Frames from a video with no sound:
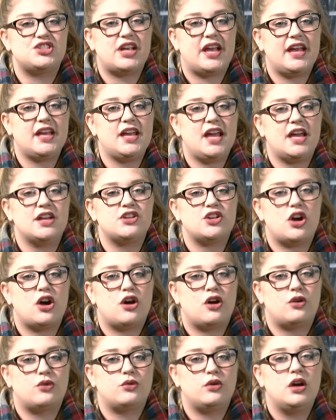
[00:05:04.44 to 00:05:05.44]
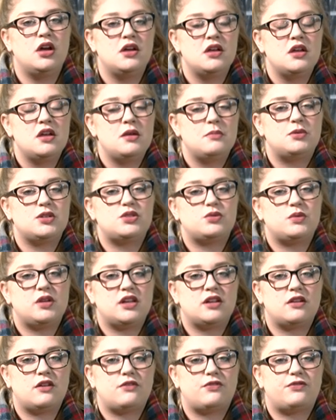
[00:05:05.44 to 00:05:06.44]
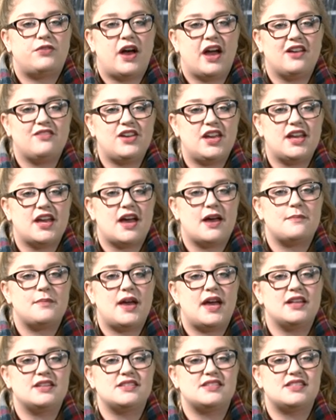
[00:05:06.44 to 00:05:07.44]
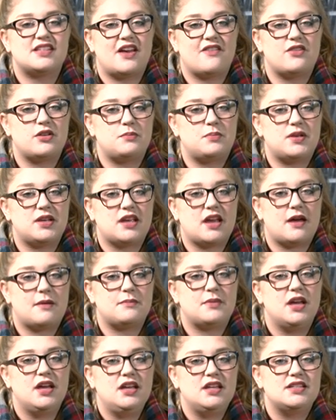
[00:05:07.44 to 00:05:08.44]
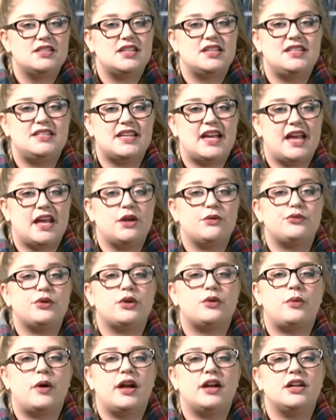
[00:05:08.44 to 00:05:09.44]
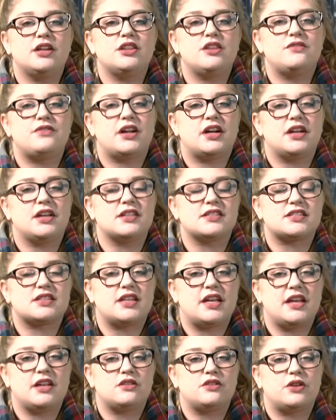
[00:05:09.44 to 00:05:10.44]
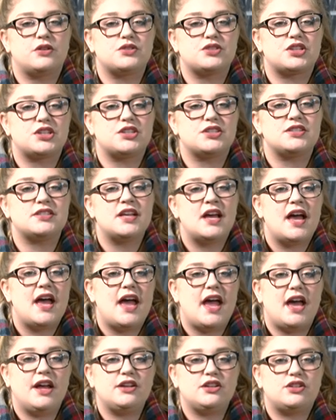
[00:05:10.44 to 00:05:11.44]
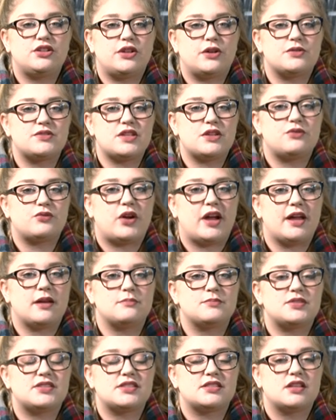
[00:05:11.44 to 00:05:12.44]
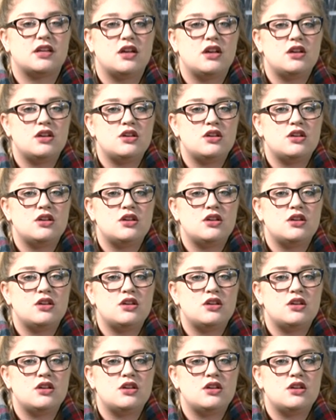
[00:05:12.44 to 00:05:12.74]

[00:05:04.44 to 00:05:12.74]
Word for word: J and O between 5 a.m. and 7 p.m today requiring the various lane closures and closing ramps.